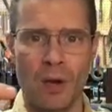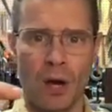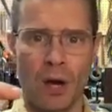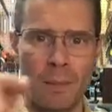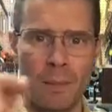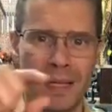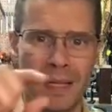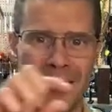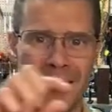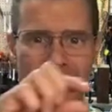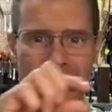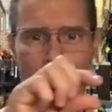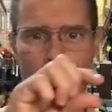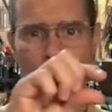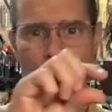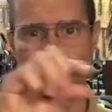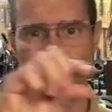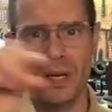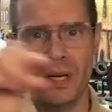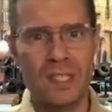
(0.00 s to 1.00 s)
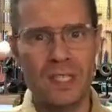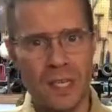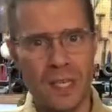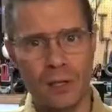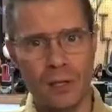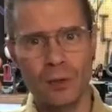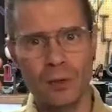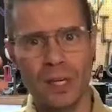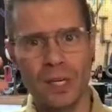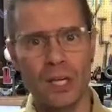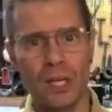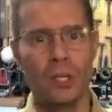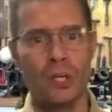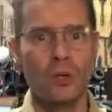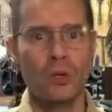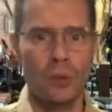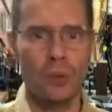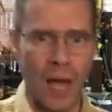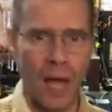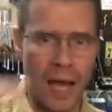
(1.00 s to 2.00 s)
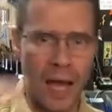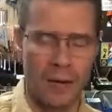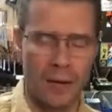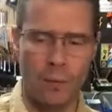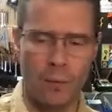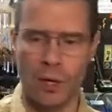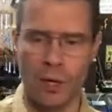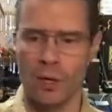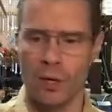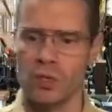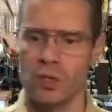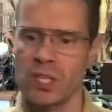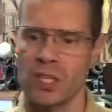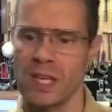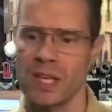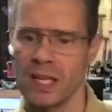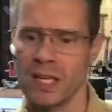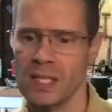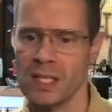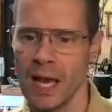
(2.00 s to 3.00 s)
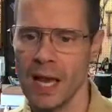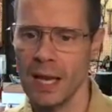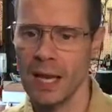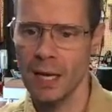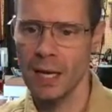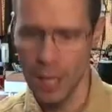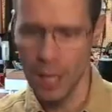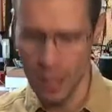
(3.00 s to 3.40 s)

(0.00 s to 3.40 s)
automatically a print including a new line where it goes to the next line,